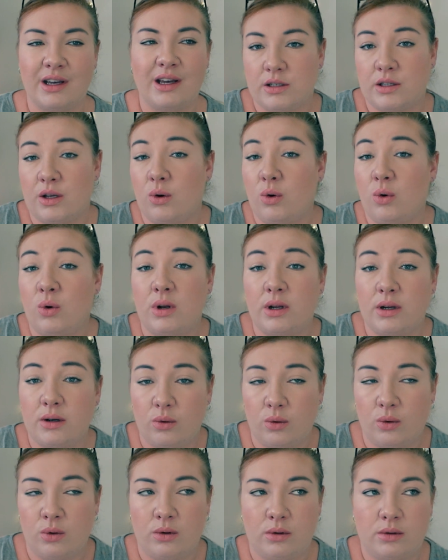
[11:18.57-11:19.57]
So all in
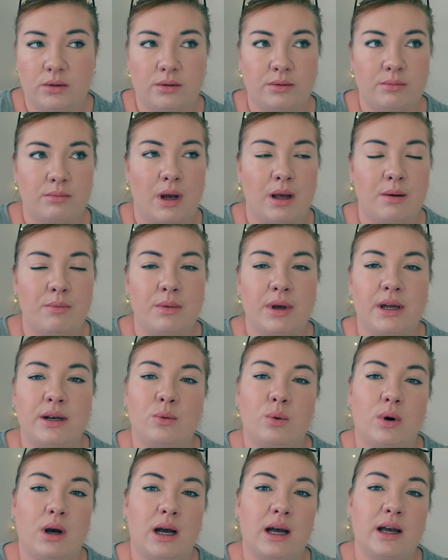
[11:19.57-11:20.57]
all, my
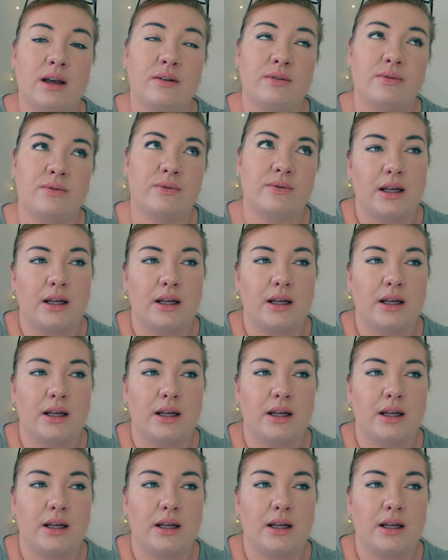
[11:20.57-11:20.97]
midwife